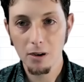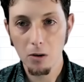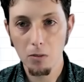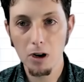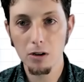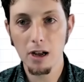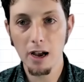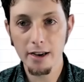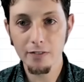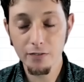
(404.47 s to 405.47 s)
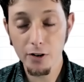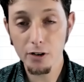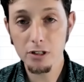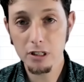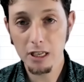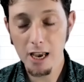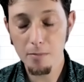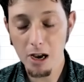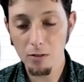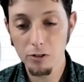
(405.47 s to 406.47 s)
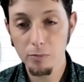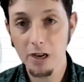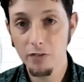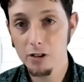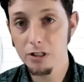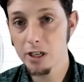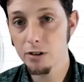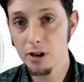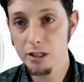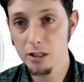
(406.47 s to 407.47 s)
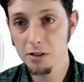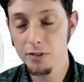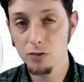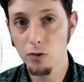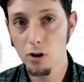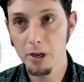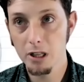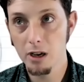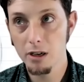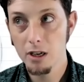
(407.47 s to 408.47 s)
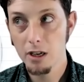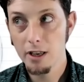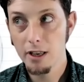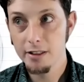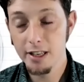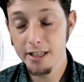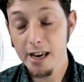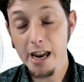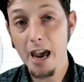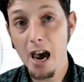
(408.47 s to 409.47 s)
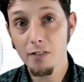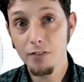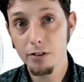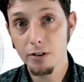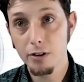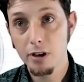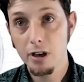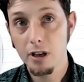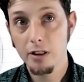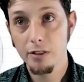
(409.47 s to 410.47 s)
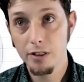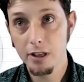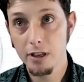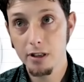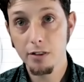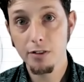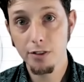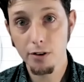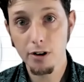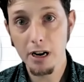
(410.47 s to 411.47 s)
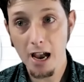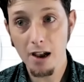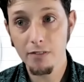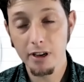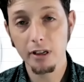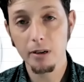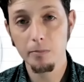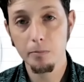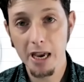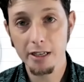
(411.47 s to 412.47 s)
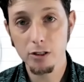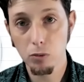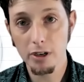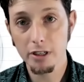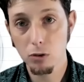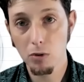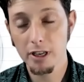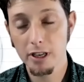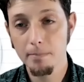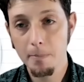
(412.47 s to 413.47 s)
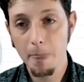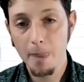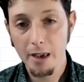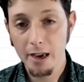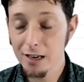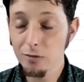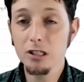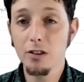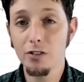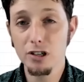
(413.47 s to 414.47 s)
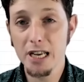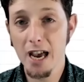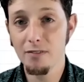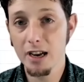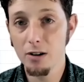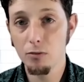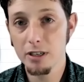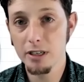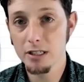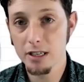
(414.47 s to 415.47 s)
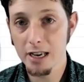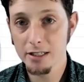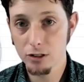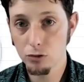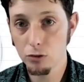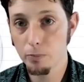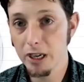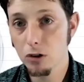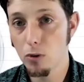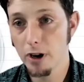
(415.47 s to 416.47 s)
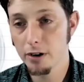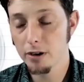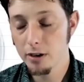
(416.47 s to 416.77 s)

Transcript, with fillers: Well, I first came out with my first iteration of this formula the day after the third halving, May 2020, and it was the first halving I witnessed as a true Bitcoiner.